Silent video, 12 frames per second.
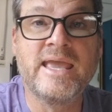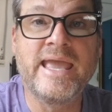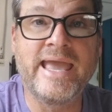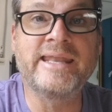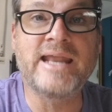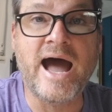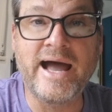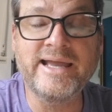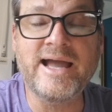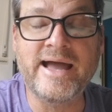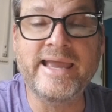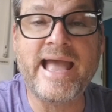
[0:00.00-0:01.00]
And
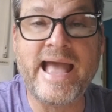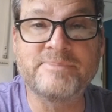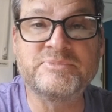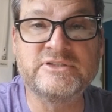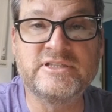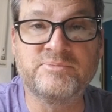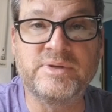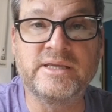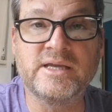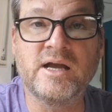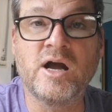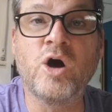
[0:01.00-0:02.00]
I happens to be
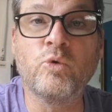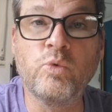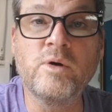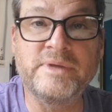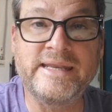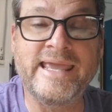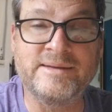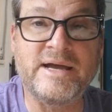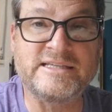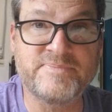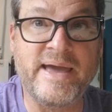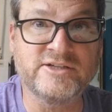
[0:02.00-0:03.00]
a woman in my
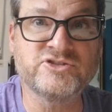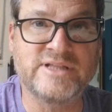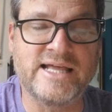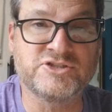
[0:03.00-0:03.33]
Spanish class.